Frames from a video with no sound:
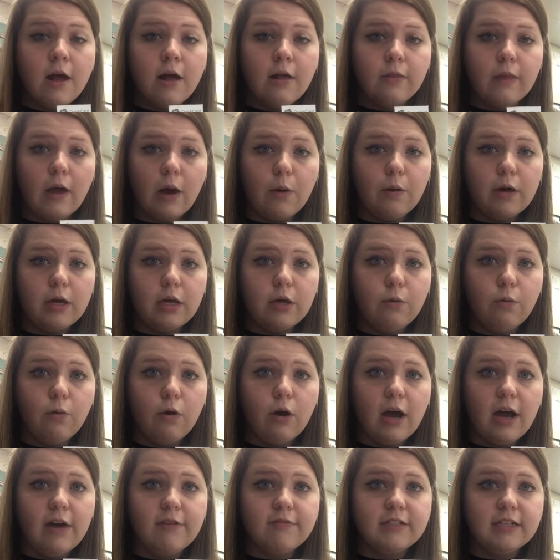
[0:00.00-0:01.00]
that way you
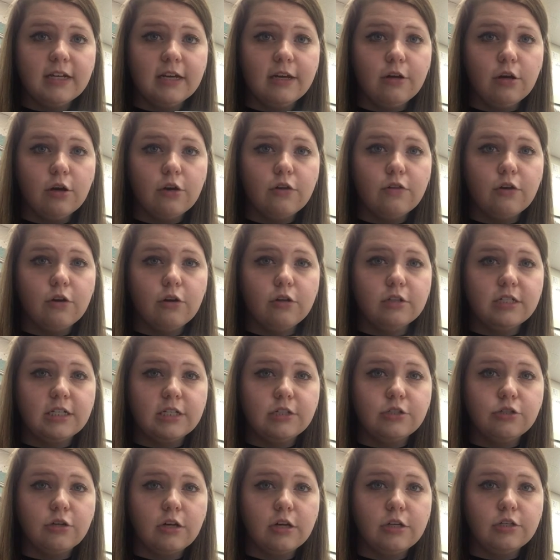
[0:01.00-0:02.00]
won't have to enter their
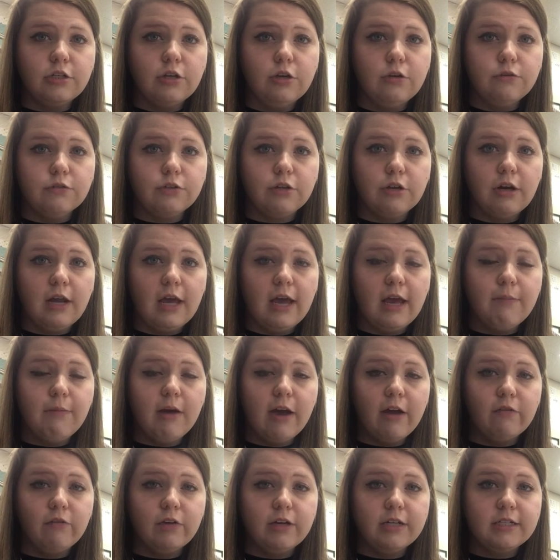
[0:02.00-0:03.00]
district username
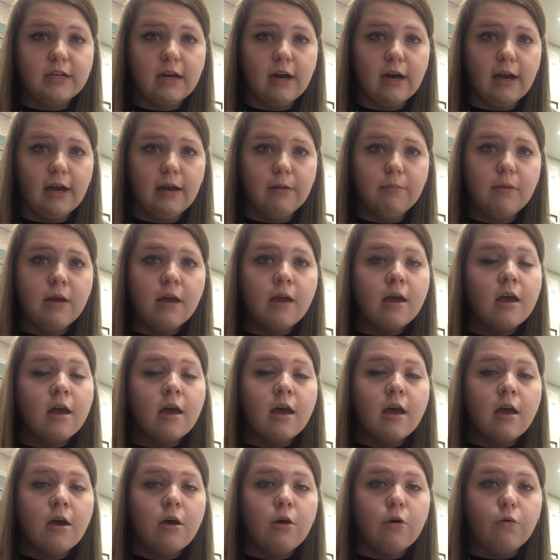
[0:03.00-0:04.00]
every time
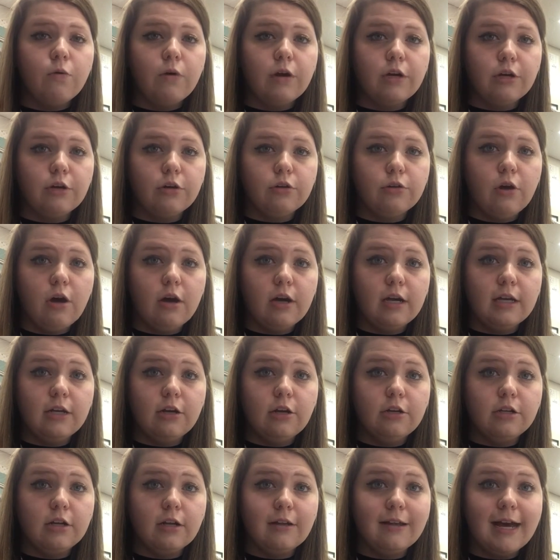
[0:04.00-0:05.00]
when you're logging
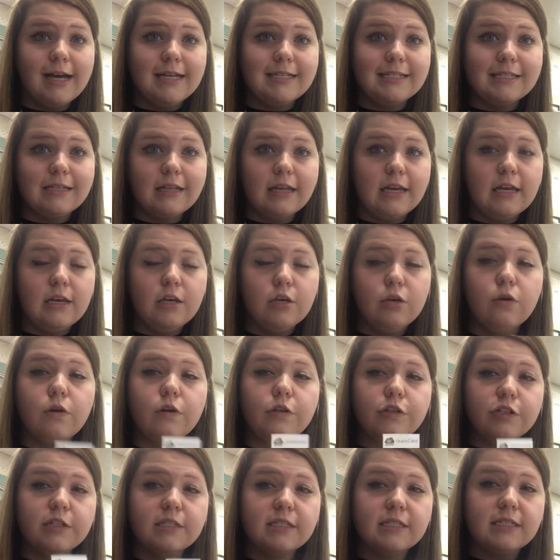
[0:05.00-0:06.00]
onto ClassLink. You can
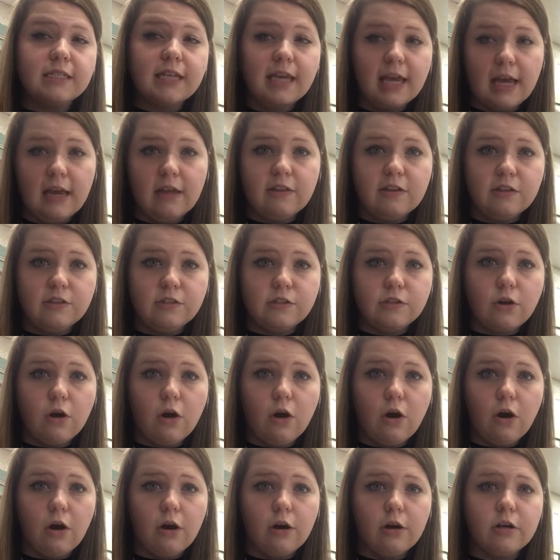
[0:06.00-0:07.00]
just scan this
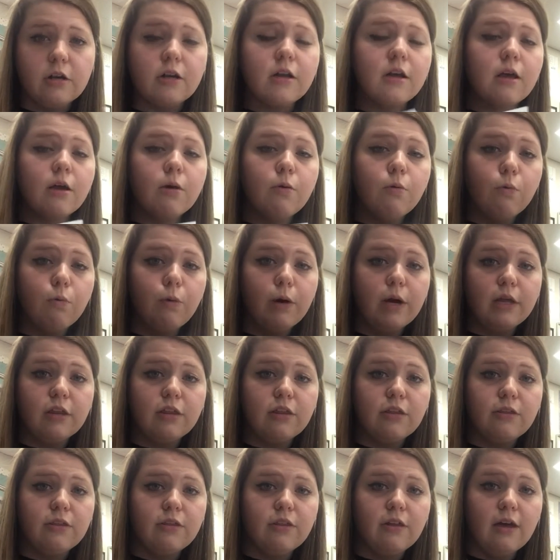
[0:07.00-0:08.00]
card with
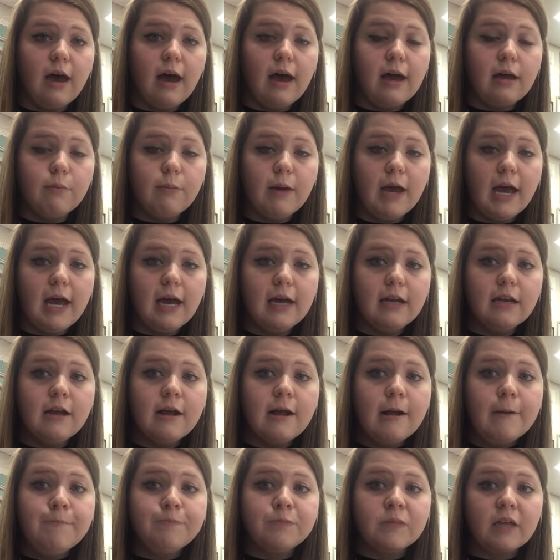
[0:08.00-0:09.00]
the iPad
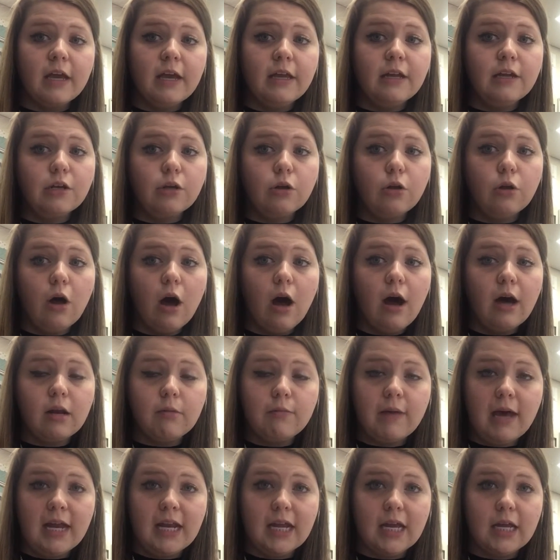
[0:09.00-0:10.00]
and it'll
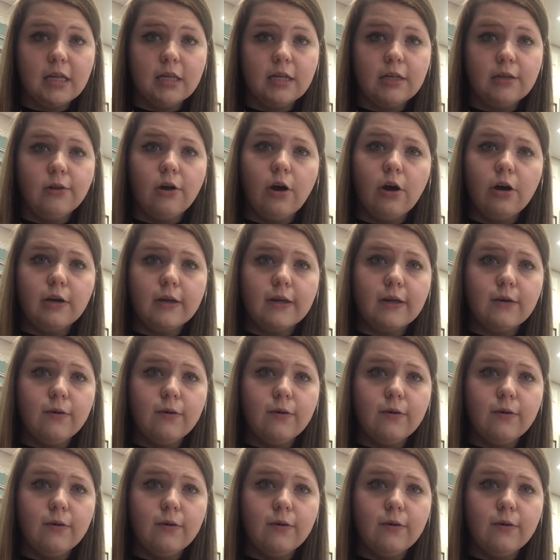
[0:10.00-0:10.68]
automatically log you